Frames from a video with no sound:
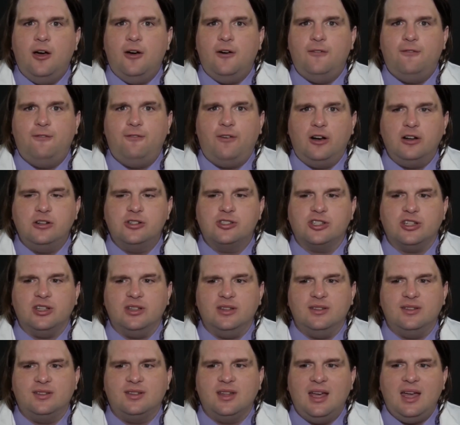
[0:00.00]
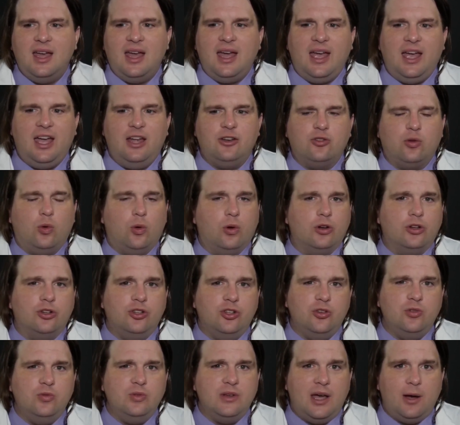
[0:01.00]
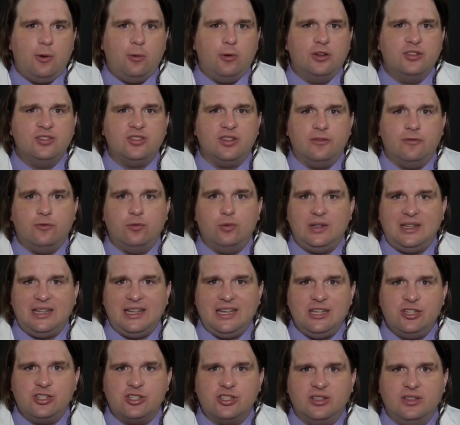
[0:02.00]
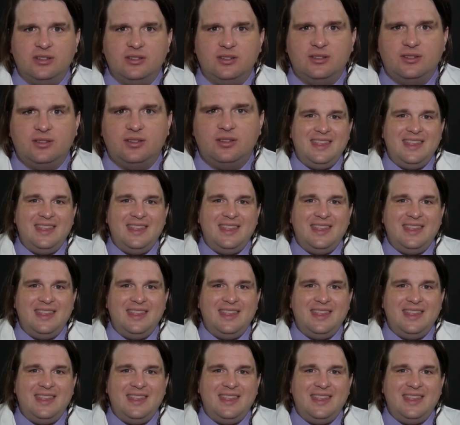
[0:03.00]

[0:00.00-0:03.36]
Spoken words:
functions, and or new networks of relations.